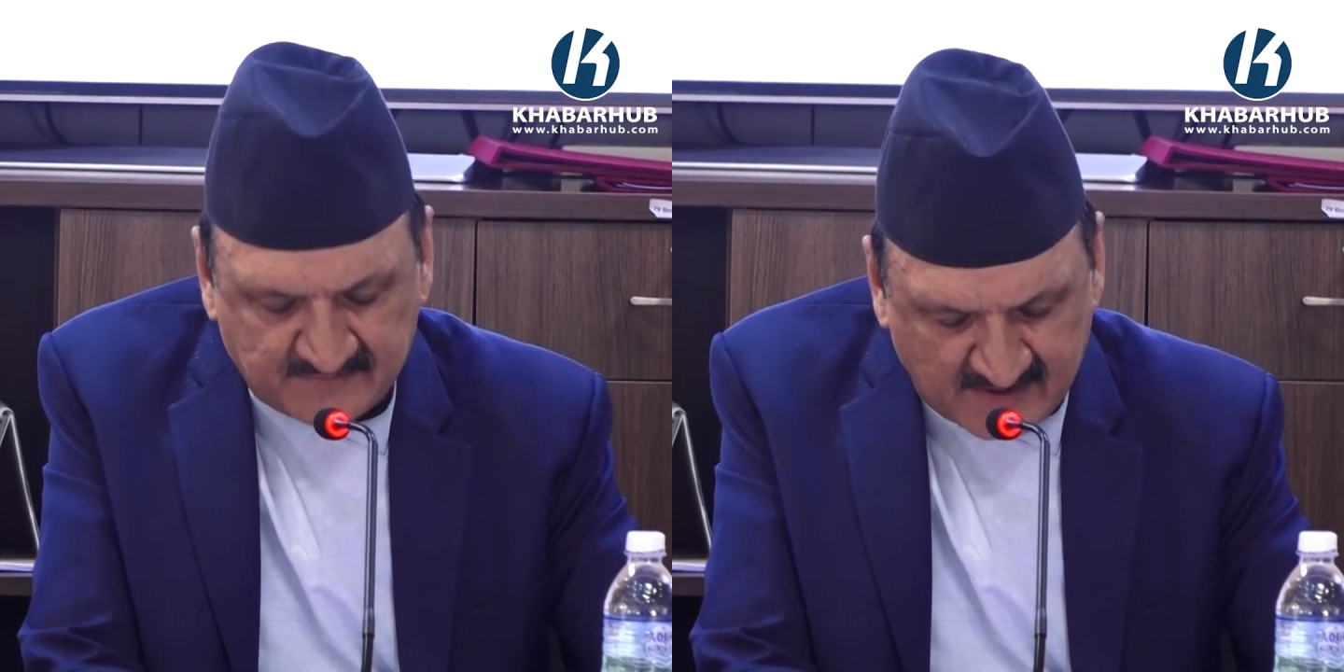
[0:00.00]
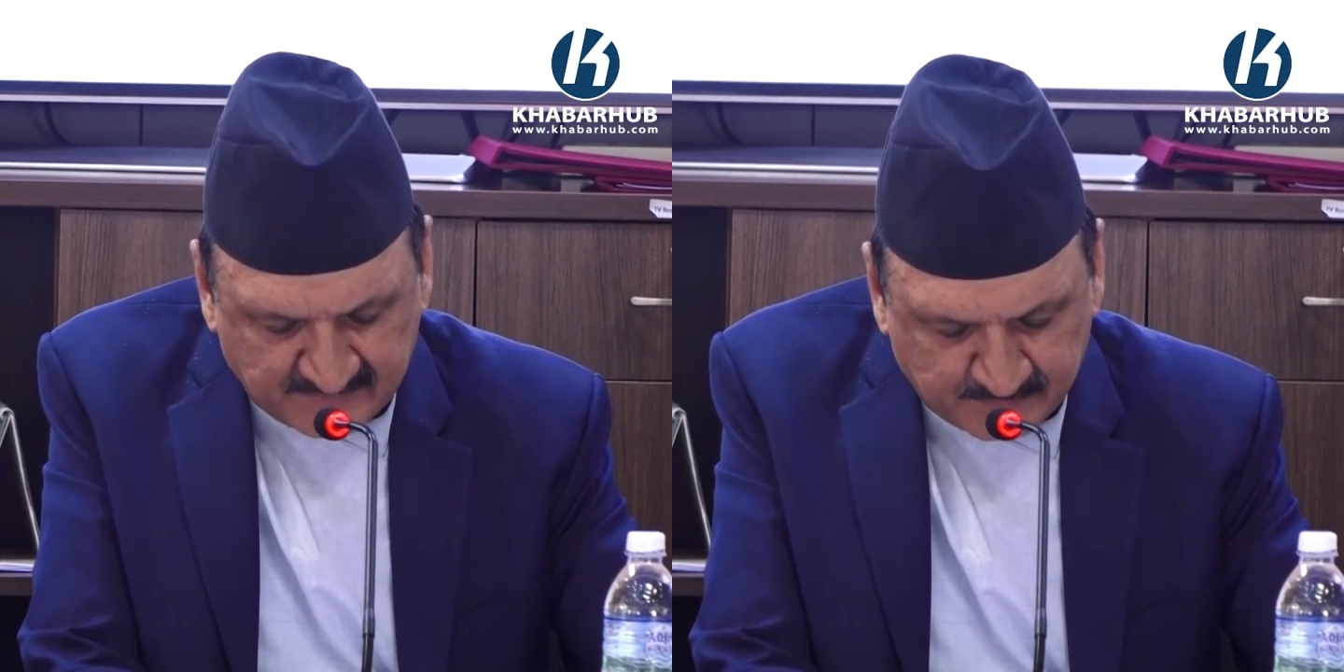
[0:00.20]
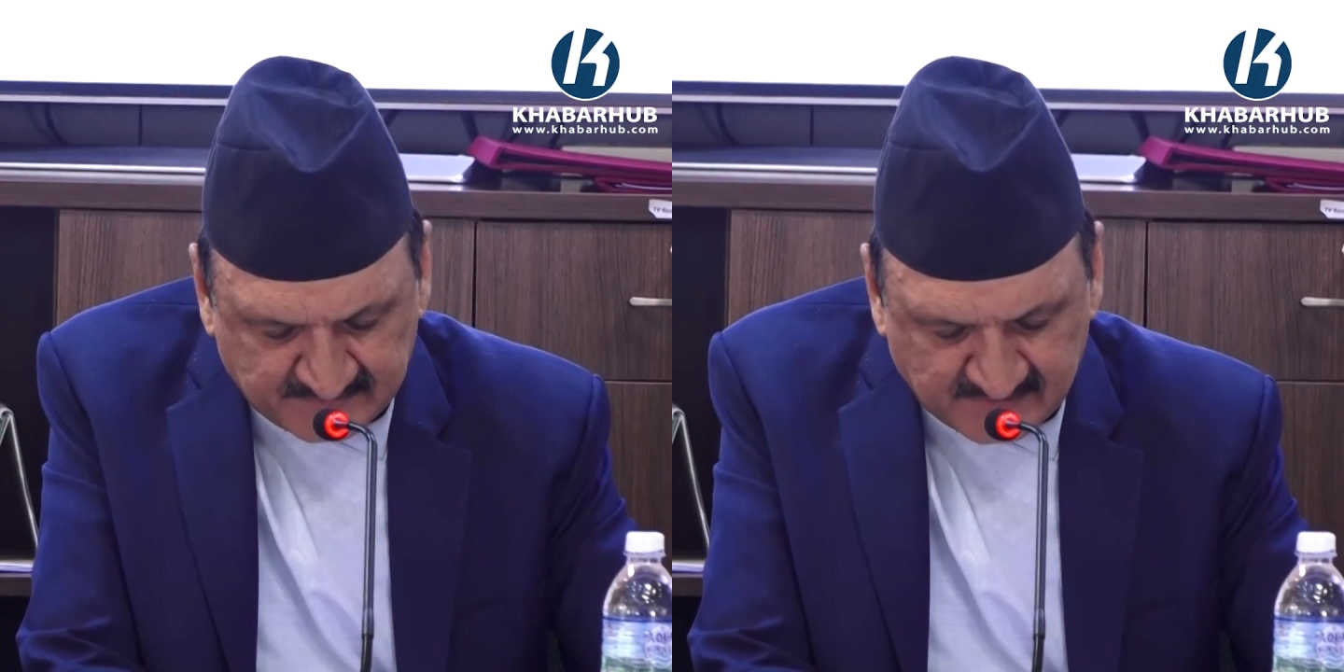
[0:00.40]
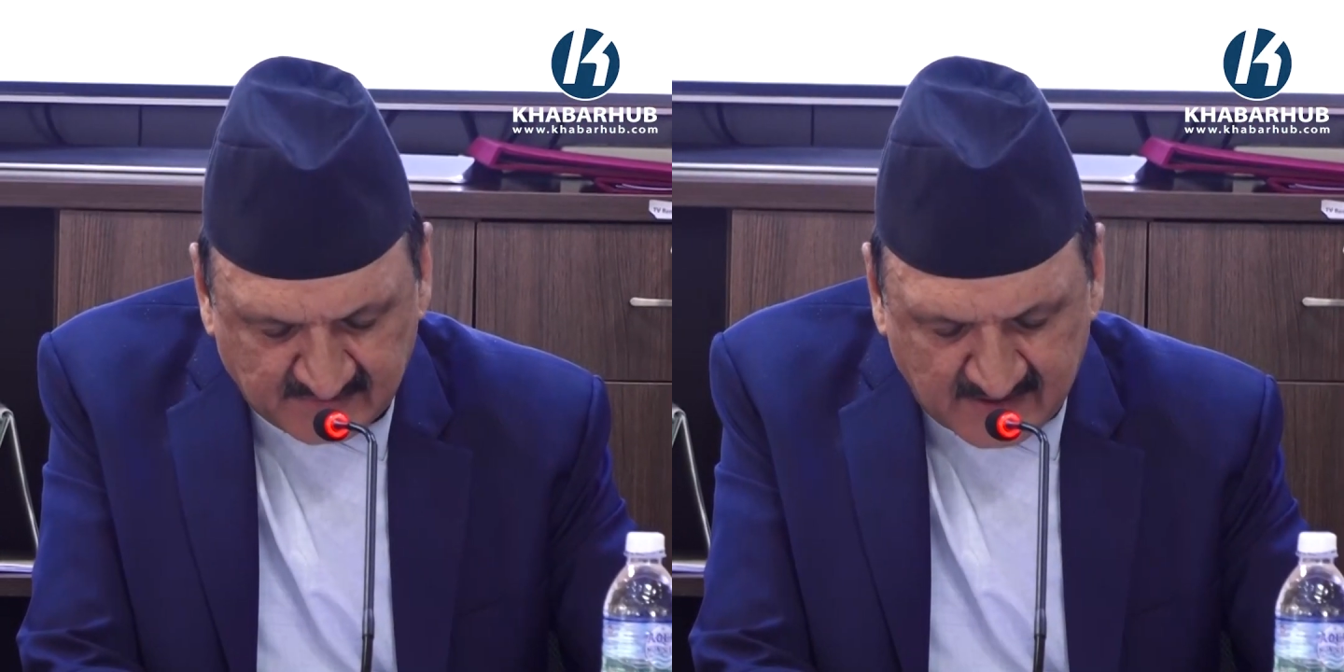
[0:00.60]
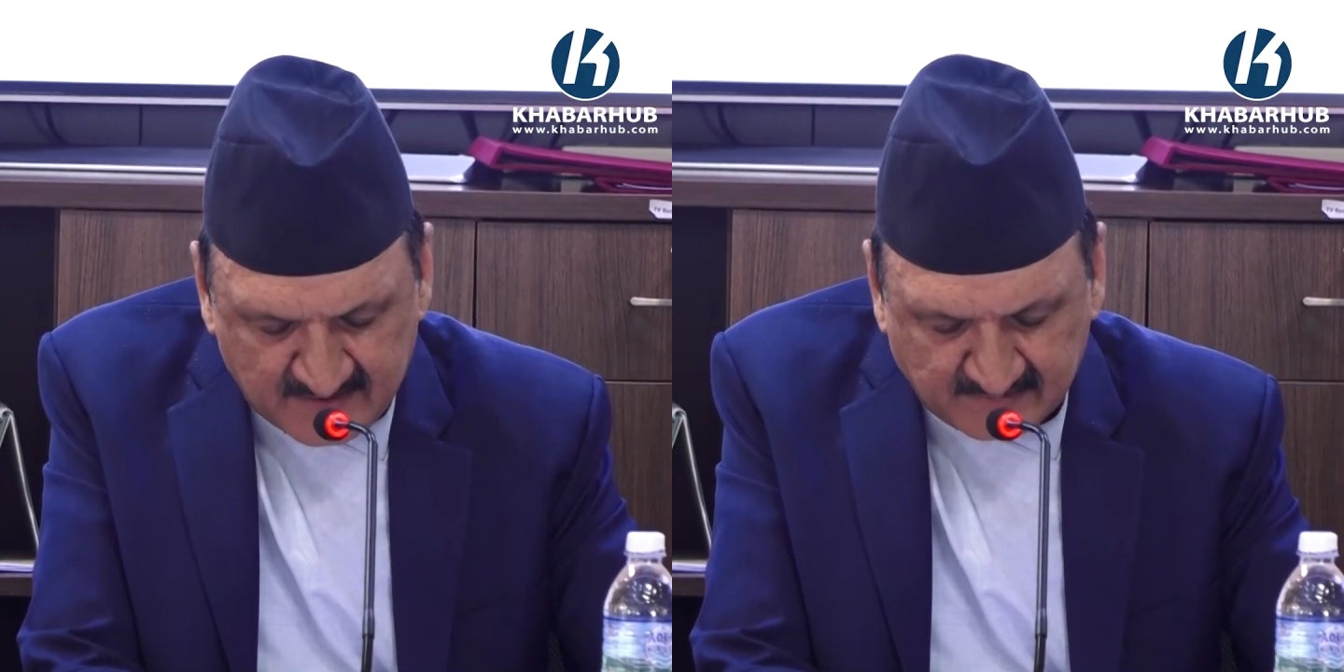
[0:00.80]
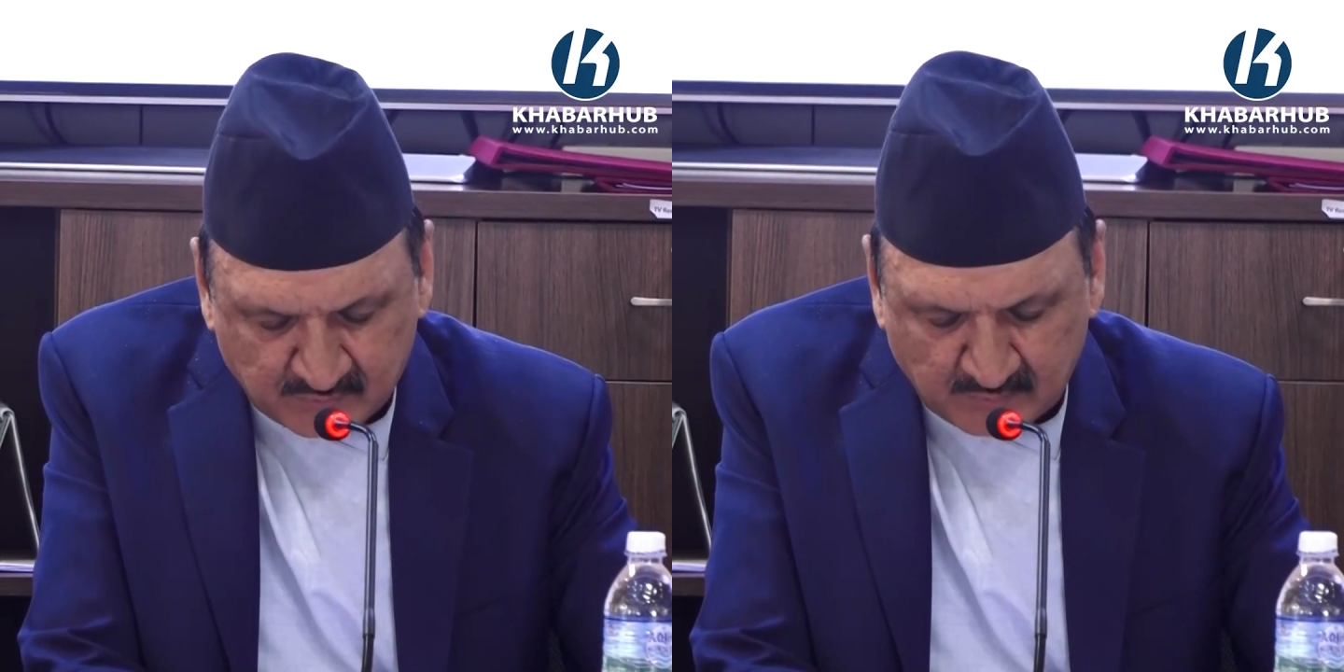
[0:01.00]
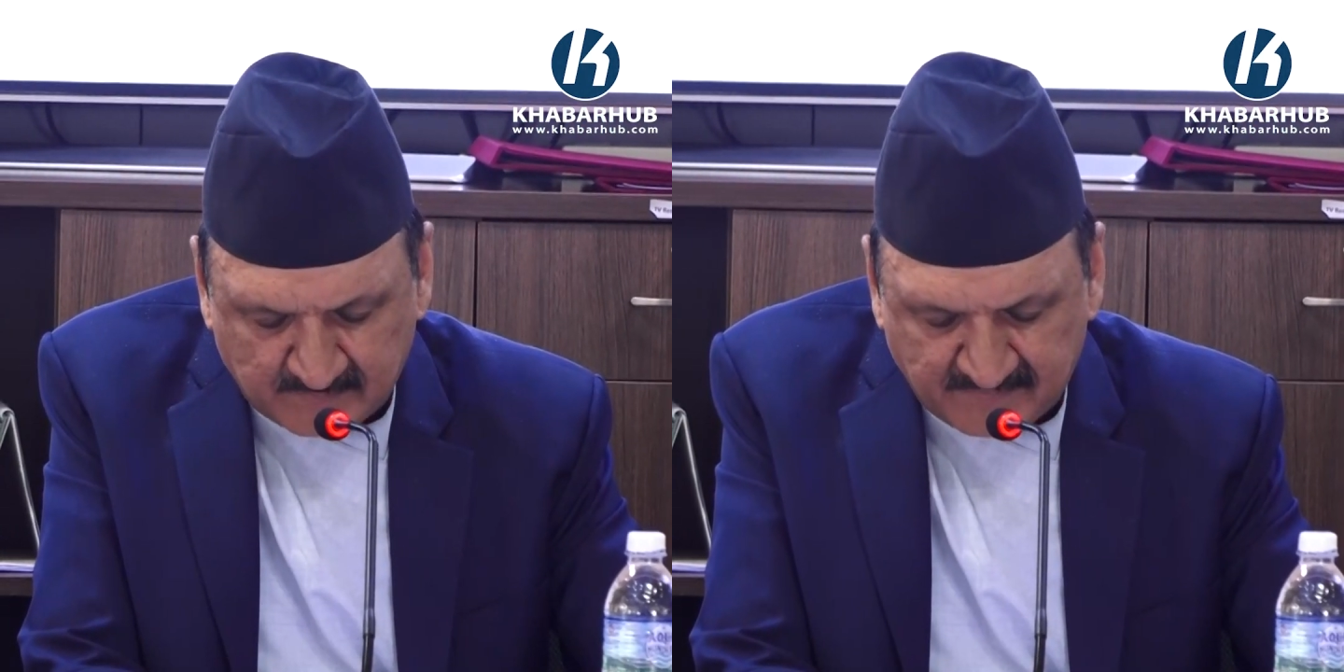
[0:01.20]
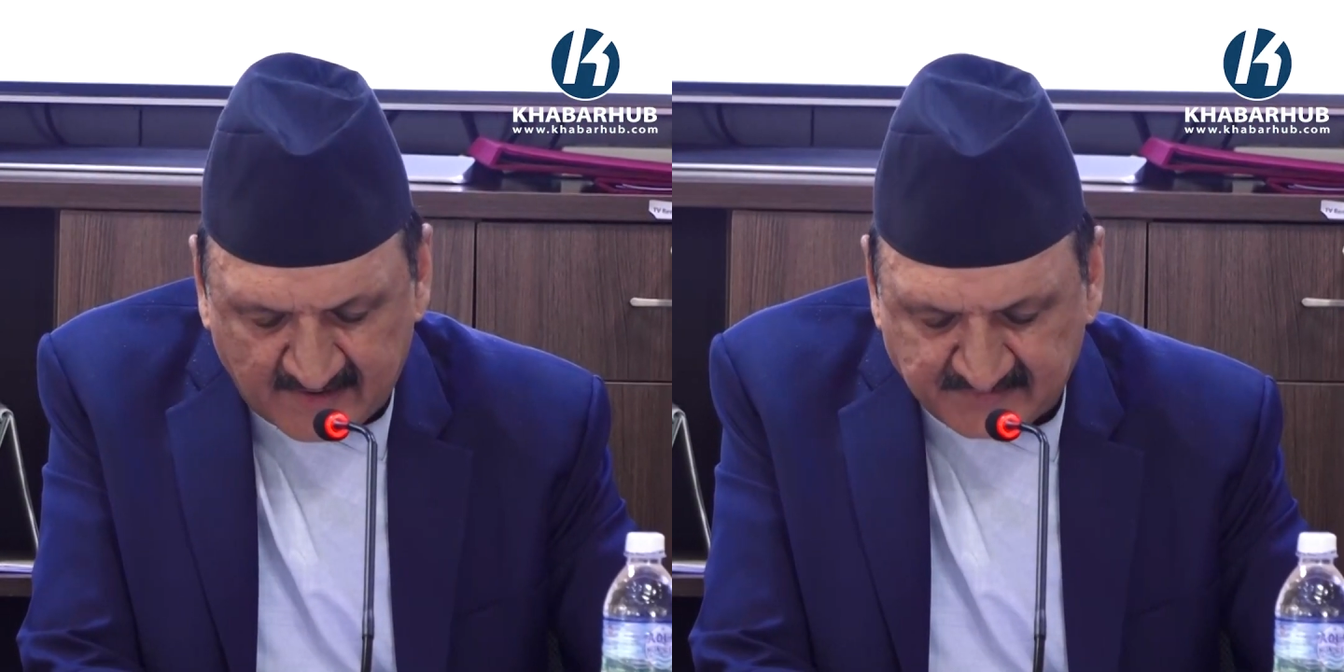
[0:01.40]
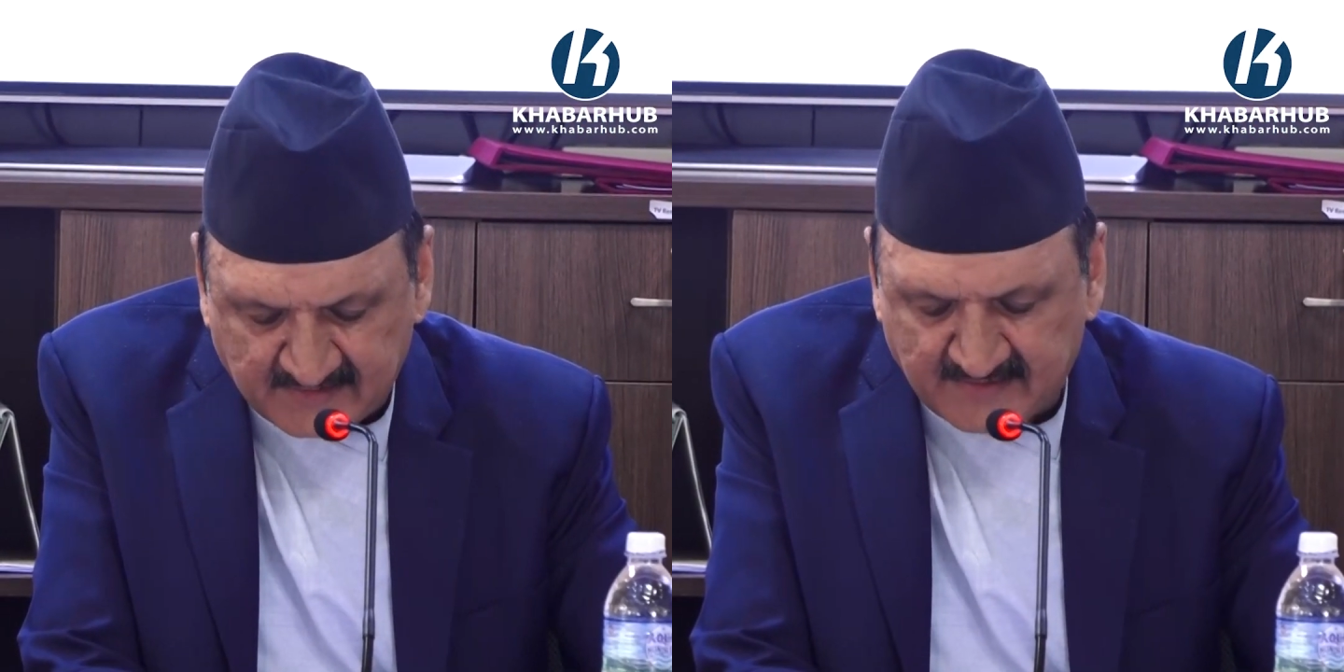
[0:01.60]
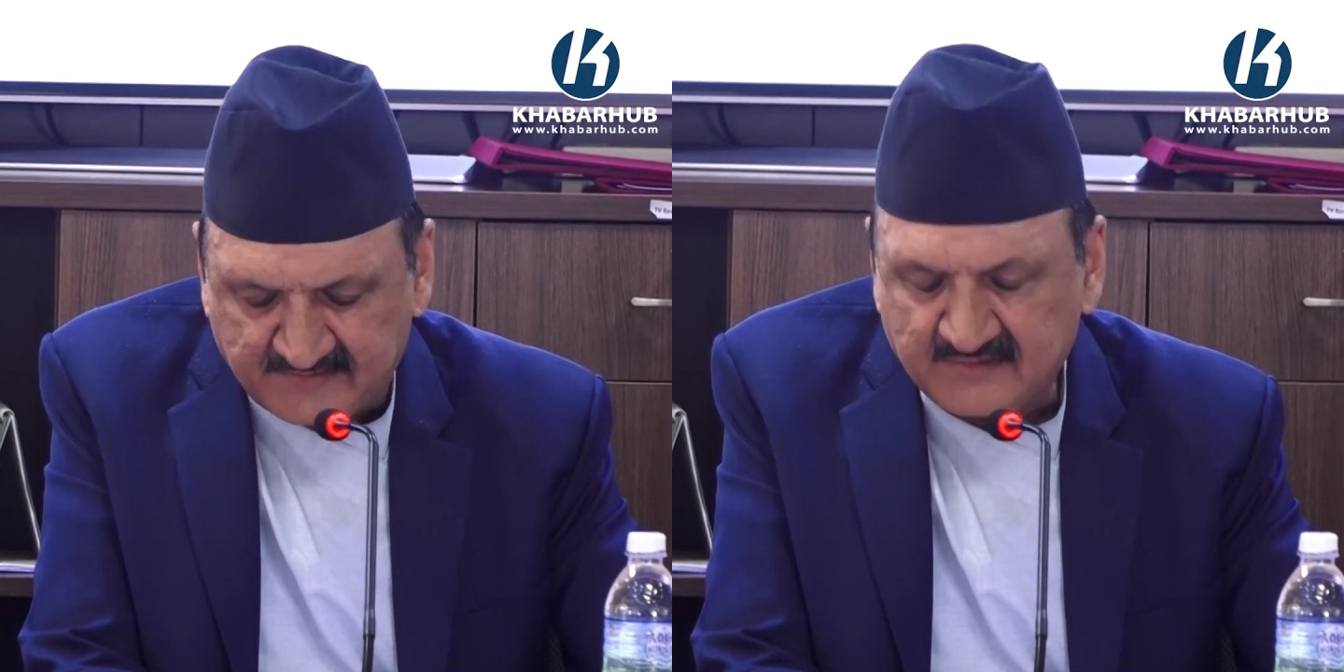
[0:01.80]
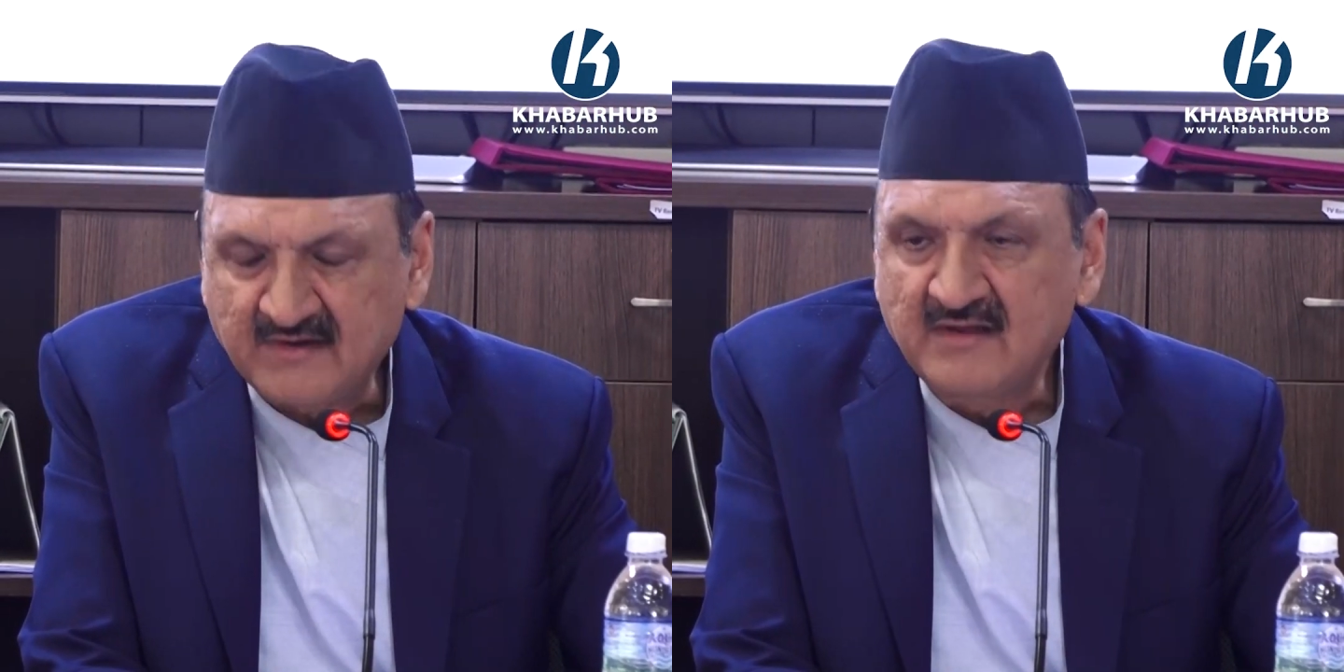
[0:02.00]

transmission lines will facilitate